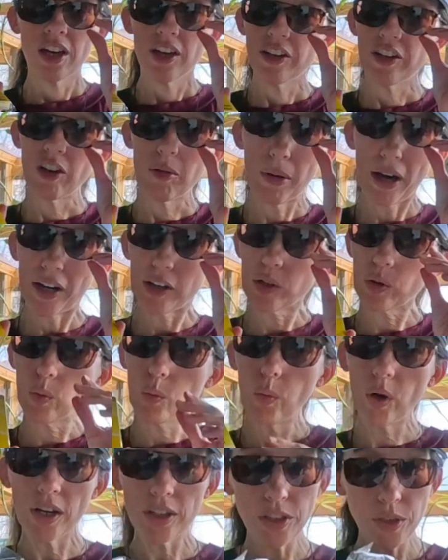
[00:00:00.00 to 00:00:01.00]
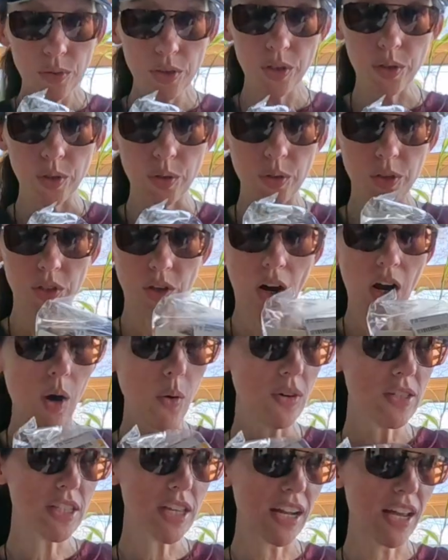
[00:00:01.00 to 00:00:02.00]
no matter what you do, you're
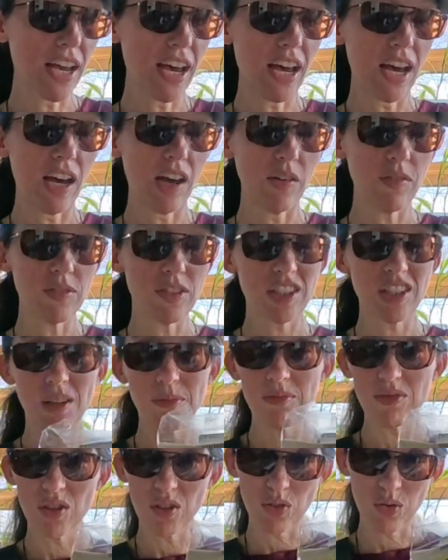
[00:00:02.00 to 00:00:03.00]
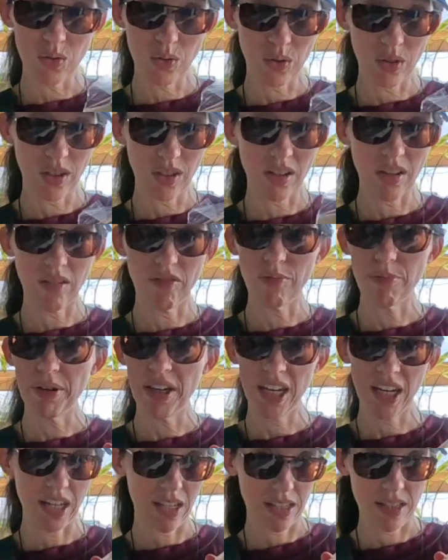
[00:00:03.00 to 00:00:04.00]
always going to have some sort of
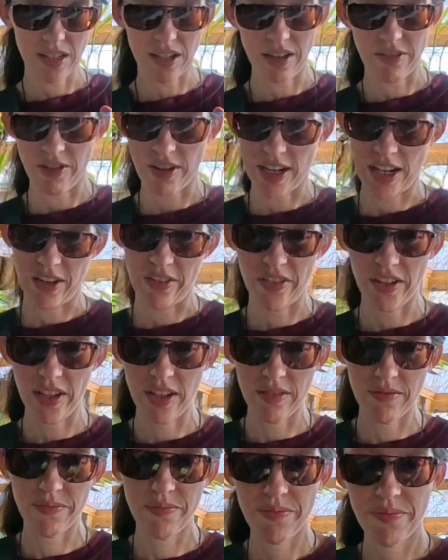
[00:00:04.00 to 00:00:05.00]
pest every now and then.